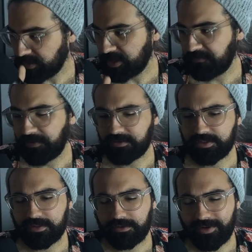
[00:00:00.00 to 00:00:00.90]
It felt a
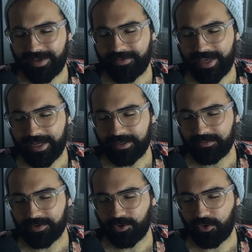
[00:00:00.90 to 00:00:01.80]
little heavy handed with
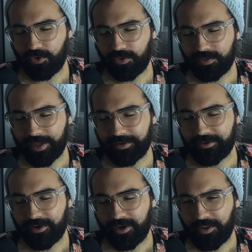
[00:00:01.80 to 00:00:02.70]
the whole like
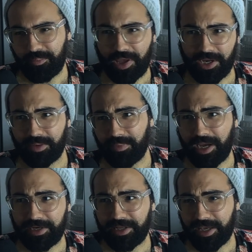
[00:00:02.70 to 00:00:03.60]
back in my
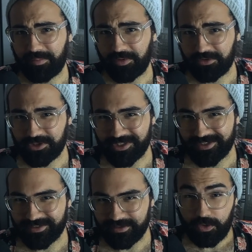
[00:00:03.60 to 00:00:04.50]
day bullshit.
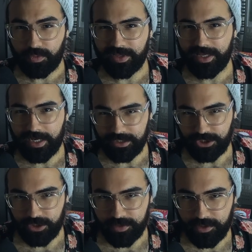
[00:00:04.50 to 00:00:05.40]
Like, we get it,
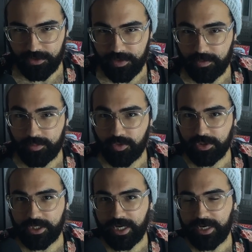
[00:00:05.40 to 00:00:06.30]
Joe Hill. You were born an
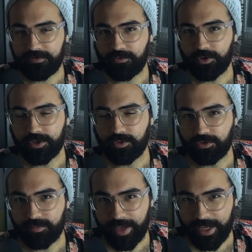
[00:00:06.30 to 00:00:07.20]
84 year old
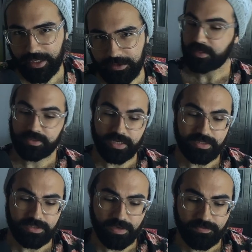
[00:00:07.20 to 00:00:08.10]
man. Tess
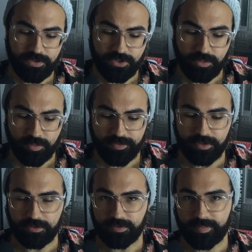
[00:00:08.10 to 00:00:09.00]
of the
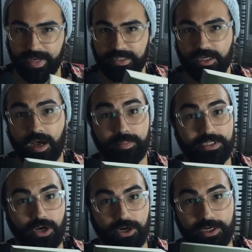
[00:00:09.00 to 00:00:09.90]
D'Urbervilles by Thomas
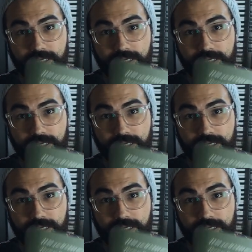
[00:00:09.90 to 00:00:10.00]
Hardy.